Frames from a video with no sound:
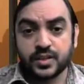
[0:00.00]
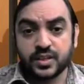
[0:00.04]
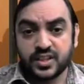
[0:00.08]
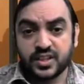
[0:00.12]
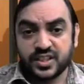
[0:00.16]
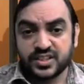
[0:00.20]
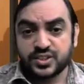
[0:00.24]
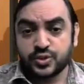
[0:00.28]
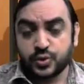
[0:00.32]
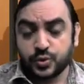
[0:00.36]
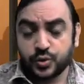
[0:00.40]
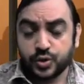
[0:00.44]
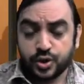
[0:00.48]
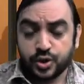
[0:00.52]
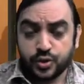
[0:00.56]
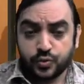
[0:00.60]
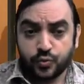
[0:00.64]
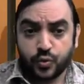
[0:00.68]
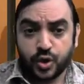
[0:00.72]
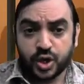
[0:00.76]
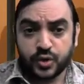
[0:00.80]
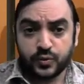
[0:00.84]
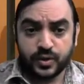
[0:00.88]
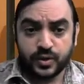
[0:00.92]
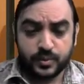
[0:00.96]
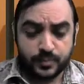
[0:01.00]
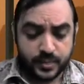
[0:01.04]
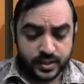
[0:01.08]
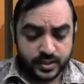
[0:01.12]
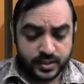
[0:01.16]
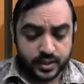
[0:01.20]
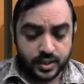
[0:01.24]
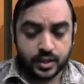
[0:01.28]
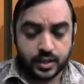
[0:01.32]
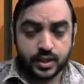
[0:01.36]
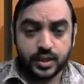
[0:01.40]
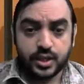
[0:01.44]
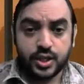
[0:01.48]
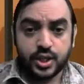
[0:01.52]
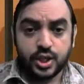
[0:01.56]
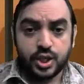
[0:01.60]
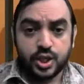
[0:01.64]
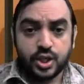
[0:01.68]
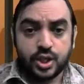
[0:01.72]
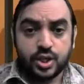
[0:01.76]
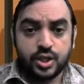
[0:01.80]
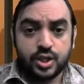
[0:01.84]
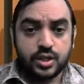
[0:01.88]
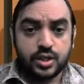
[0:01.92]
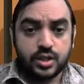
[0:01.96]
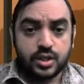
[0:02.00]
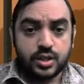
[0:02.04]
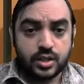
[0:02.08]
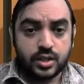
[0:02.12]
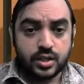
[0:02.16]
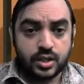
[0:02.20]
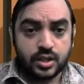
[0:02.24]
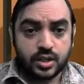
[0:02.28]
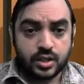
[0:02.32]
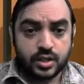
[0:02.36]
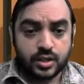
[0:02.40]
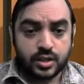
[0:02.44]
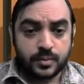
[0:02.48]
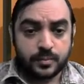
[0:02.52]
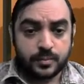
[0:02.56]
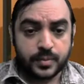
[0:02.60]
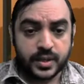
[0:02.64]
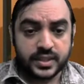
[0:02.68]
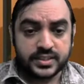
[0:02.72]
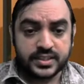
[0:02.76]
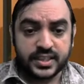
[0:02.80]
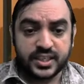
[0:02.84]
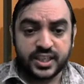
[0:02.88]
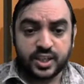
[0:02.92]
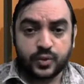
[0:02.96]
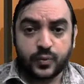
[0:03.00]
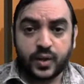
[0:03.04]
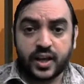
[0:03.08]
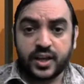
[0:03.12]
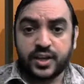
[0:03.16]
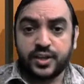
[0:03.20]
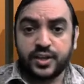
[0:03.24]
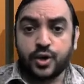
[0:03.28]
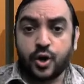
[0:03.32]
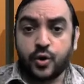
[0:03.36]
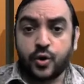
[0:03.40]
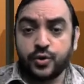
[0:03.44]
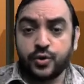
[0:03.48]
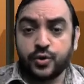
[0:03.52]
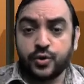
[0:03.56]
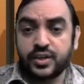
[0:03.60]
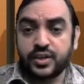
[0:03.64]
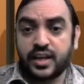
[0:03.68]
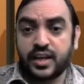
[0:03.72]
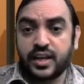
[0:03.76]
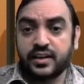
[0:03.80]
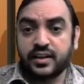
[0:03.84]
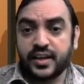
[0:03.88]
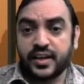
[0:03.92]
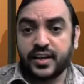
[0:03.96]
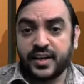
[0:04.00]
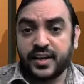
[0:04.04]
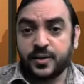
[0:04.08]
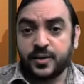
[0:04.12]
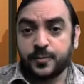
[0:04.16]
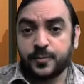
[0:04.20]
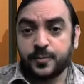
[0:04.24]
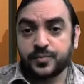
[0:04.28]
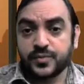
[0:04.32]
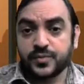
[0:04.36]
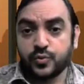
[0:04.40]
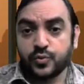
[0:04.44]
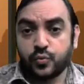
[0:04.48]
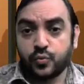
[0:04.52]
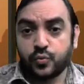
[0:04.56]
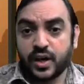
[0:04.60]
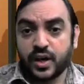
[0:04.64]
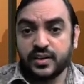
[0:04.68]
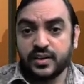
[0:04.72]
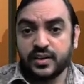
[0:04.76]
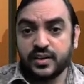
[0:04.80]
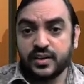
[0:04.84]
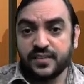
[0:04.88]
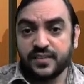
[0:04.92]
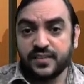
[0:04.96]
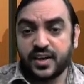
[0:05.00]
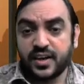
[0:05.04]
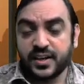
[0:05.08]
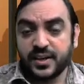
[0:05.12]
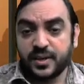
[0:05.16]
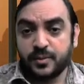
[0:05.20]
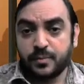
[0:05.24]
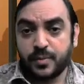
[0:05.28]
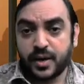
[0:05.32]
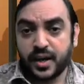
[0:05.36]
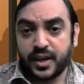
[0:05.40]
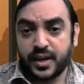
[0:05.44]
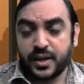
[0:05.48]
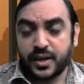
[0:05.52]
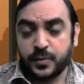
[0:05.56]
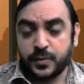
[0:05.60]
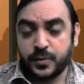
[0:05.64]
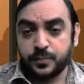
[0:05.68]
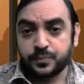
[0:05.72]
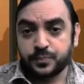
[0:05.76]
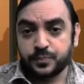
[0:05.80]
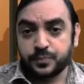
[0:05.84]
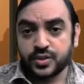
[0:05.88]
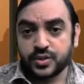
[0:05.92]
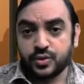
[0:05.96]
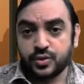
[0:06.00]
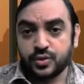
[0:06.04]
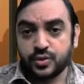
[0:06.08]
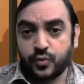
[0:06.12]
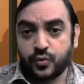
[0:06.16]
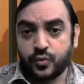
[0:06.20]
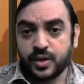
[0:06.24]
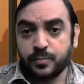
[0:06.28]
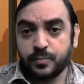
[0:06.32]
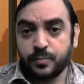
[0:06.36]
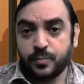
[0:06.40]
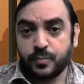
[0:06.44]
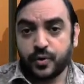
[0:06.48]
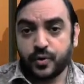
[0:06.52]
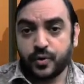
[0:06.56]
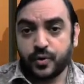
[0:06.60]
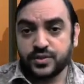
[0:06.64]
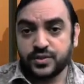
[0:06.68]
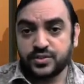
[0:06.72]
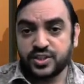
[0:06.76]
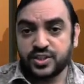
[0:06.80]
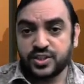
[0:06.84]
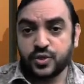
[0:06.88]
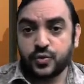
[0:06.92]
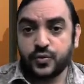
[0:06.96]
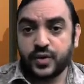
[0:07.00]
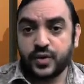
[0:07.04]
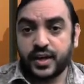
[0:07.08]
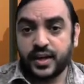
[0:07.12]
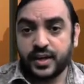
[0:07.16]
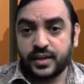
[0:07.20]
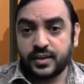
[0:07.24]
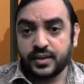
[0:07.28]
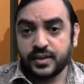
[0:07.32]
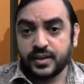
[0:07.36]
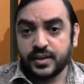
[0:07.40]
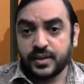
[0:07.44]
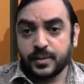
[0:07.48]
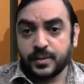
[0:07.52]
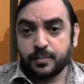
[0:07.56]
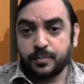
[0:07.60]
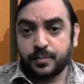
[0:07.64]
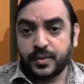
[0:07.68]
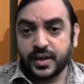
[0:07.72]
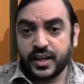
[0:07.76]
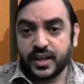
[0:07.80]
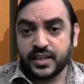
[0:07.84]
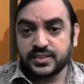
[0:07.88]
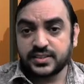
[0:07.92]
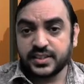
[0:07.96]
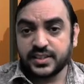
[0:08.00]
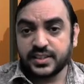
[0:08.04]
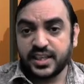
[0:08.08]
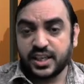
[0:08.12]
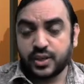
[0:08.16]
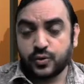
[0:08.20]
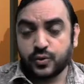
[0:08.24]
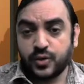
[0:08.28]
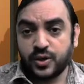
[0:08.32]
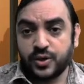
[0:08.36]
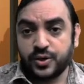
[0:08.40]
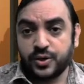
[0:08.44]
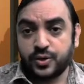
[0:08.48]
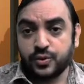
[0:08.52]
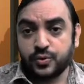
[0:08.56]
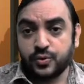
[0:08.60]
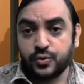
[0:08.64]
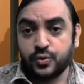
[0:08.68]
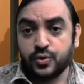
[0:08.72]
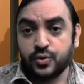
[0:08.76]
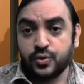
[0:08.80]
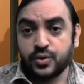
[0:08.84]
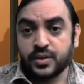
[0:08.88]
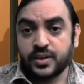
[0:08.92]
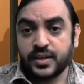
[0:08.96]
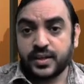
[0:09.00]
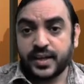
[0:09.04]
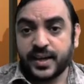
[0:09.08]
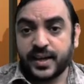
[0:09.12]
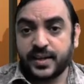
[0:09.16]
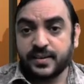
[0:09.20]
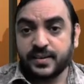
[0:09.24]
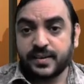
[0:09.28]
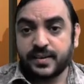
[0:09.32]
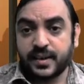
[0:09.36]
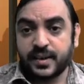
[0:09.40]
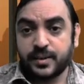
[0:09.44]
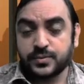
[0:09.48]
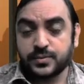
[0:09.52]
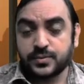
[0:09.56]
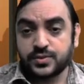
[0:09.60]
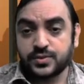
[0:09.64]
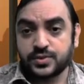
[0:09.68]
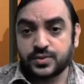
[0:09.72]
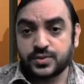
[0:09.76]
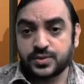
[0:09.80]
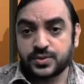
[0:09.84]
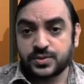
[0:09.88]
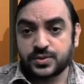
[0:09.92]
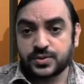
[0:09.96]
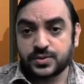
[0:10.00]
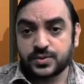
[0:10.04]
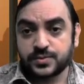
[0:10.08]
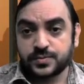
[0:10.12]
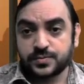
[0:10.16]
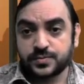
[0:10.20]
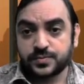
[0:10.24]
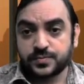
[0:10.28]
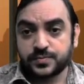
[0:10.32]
so what will be the uh, present value? How do you calculate? 1 divided by 1.08 press equal to 10 times